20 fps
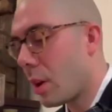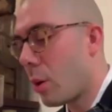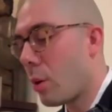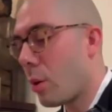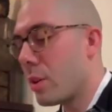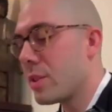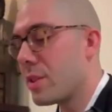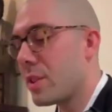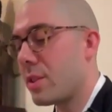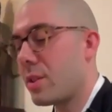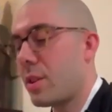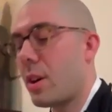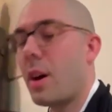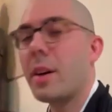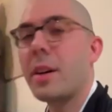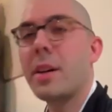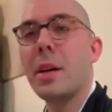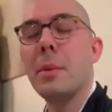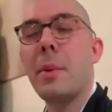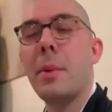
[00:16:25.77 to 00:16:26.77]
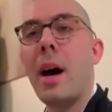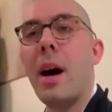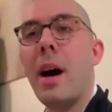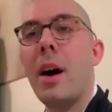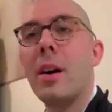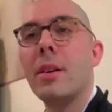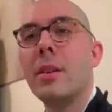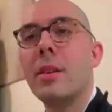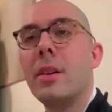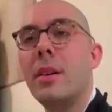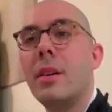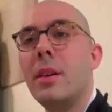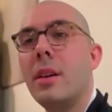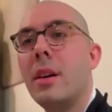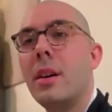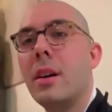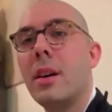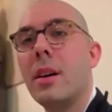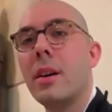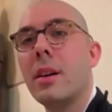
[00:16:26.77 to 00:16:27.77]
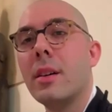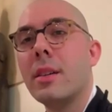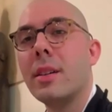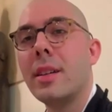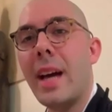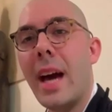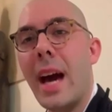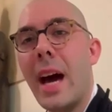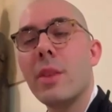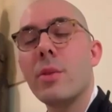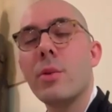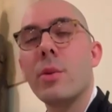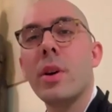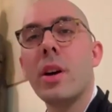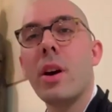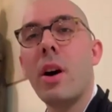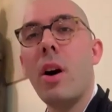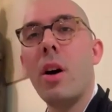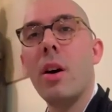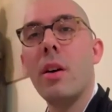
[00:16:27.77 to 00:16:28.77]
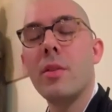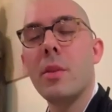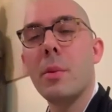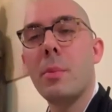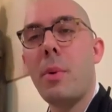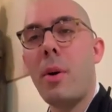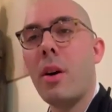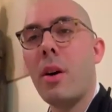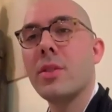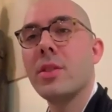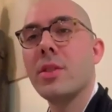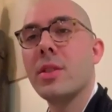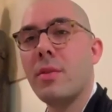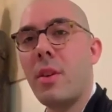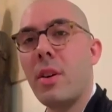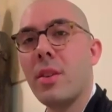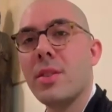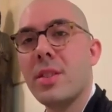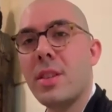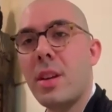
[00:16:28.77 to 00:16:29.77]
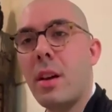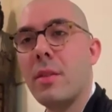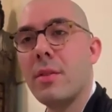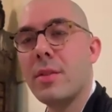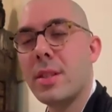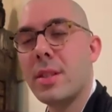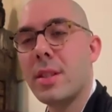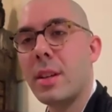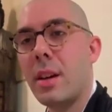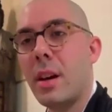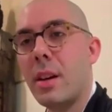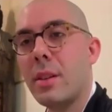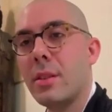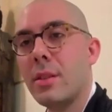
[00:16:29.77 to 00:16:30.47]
Or is it talking about gathering all of the parts of ourselves together?